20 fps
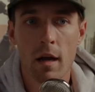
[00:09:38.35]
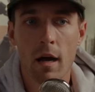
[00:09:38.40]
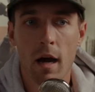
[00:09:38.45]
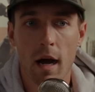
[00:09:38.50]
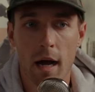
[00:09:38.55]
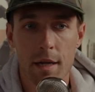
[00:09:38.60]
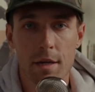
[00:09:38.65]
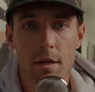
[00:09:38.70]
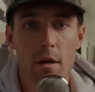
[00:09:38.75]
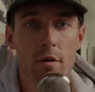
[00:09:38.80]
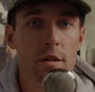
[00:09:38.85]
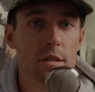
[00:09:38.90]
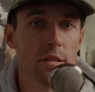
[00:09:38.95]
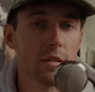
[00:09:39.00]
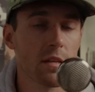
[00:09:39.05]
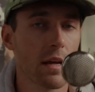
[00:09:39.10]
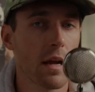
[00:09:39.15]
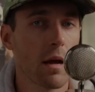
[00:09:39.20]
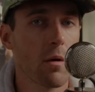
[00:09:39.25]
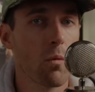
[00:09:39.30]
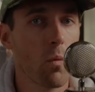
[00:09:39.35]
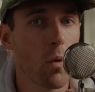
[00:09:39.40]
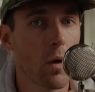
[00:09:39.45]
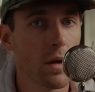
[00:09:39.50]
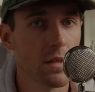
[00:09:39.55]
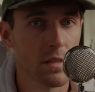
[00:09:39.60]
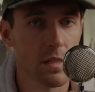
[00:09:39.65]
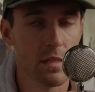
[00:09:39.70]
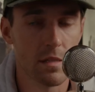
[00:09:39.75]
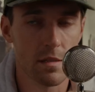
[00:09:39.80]
I noticed that I
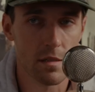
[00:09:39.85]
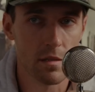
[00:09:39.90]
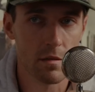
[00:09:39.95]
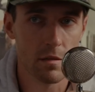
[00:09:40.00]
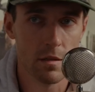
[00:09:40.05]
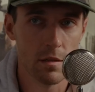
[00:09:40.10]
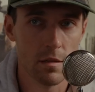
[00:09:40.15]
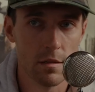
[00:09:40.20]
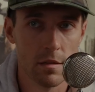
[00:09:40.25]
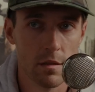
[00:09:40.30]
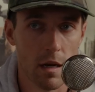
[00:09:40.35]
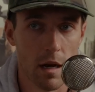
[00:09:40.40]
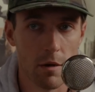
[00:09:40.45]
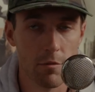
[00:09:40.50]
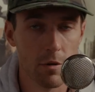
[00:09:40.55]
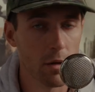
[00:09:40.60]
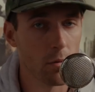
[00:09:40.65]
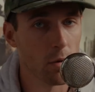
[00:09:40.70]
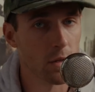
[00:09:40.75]
really